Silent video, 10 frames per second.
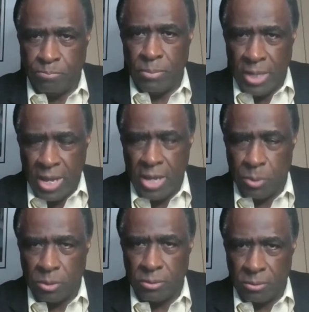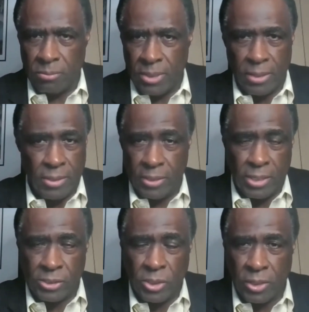labeled. That
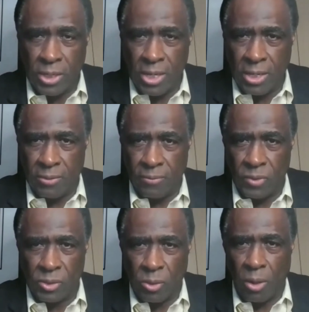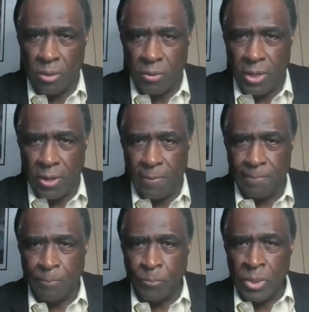there's nothing hidden. It's all there.
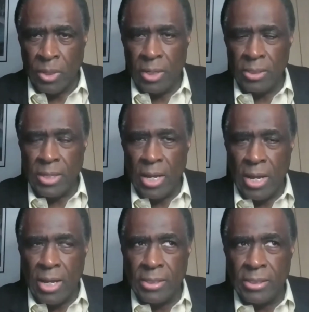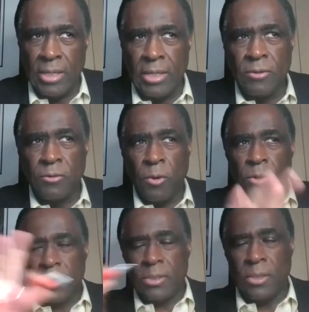And, uh, and in, in
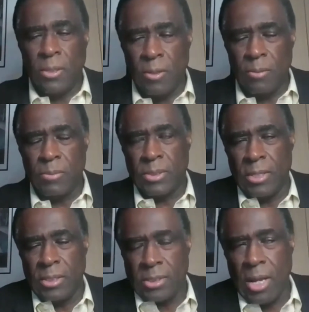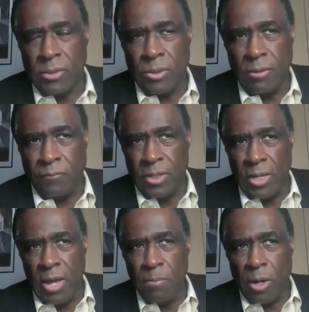gross terms, it's actually for
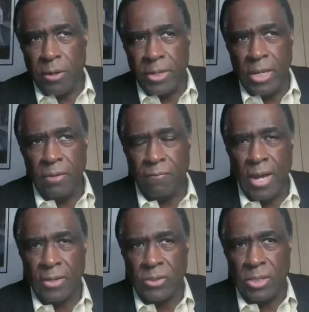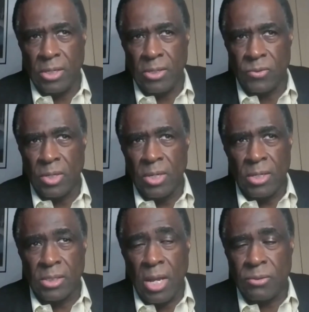the mRNA vaccines,
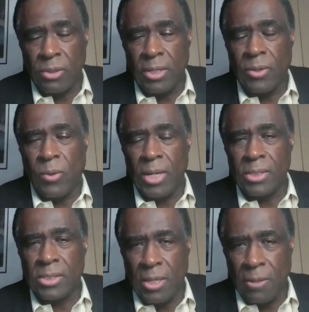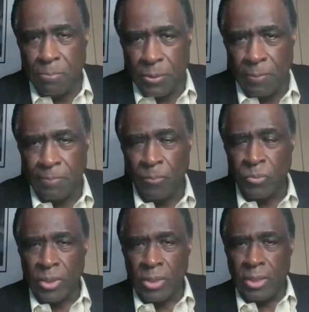it's actually quite simple.
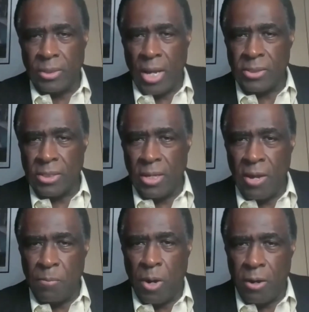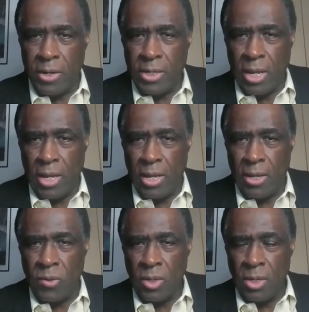It has the
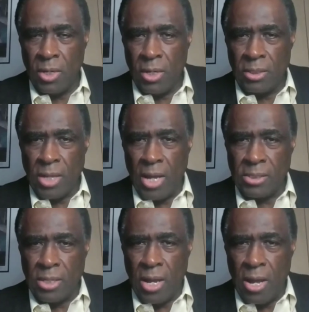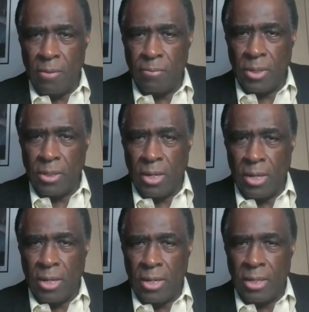mRNA it has um,
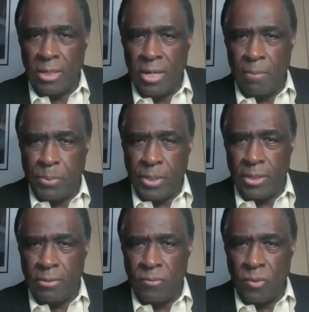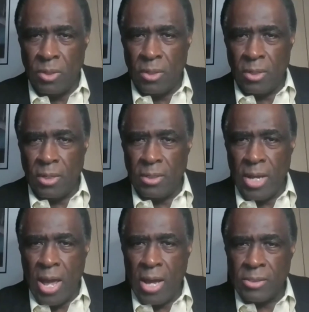uh, a lipid. It
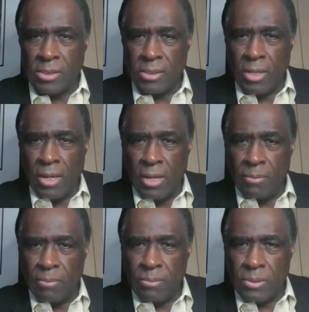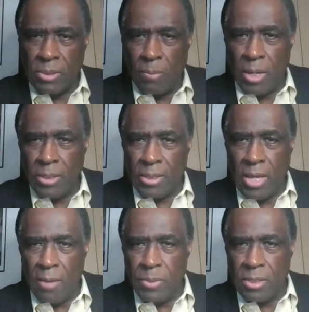has uh, some other
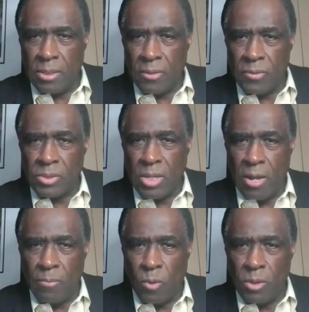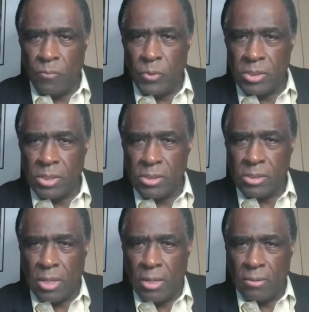chemicals, um, one of which
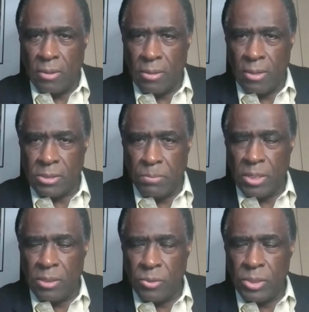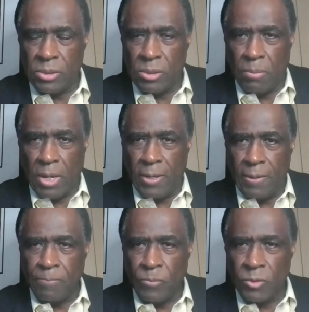is uh, uh, has been alluded to
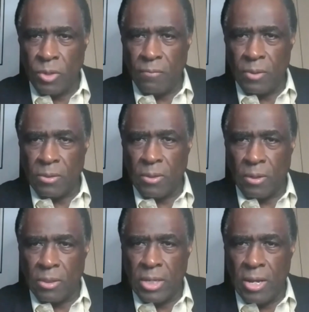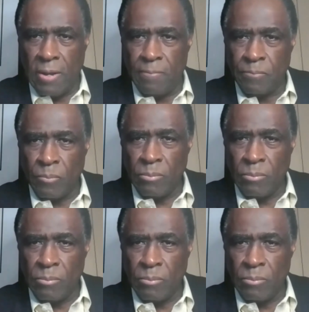by Trevor called um,